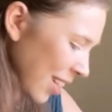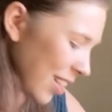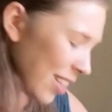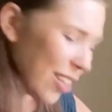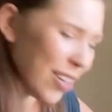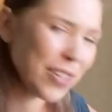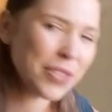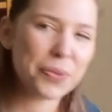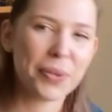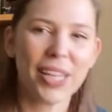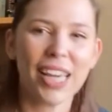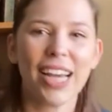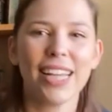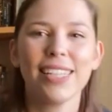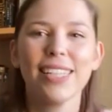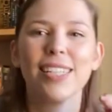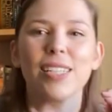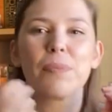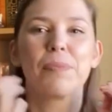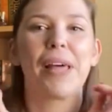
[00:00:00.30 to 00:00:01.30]
You know, it's really hard
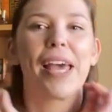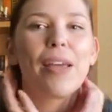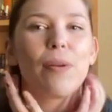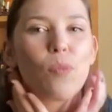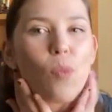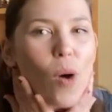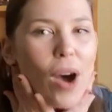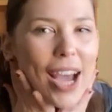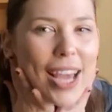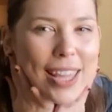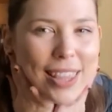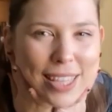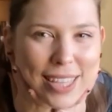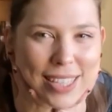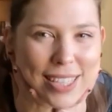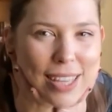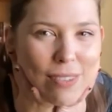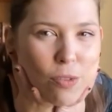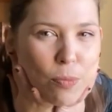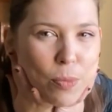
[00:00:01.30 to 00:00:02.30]
to explain why
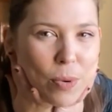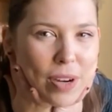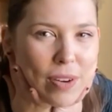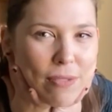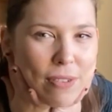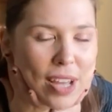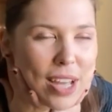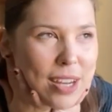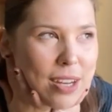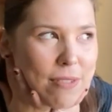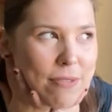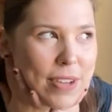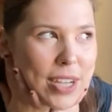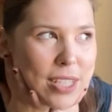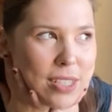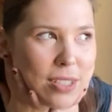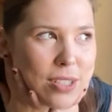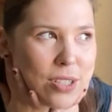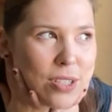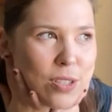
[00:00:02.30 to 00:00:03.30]
things have a profound
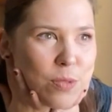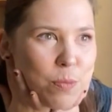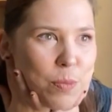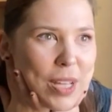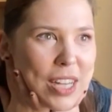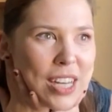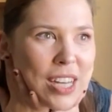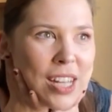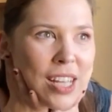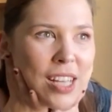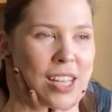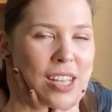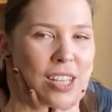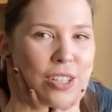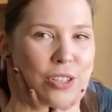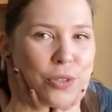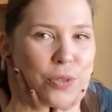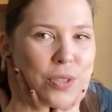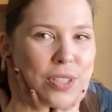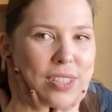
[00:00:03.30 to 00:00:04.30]
effect on you, but
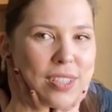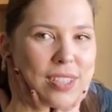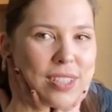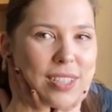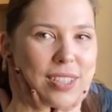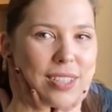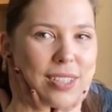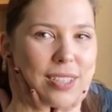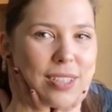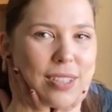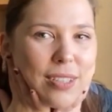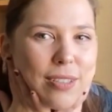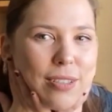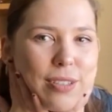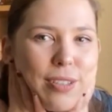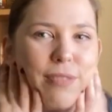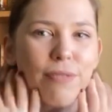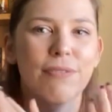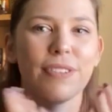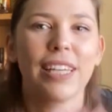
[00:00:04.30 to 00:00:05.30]
you just
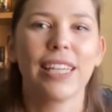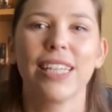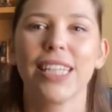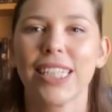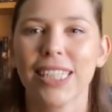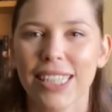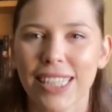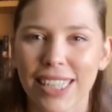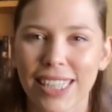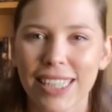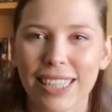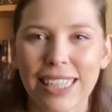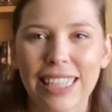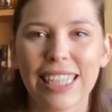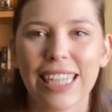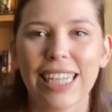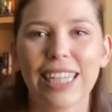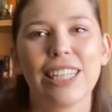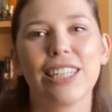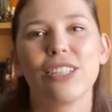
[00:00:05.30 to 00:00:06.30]
you feel it
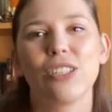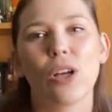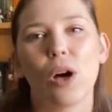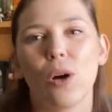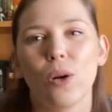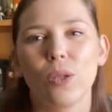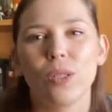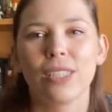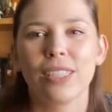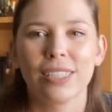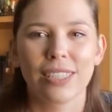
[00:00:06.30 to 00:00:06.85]
in your soul.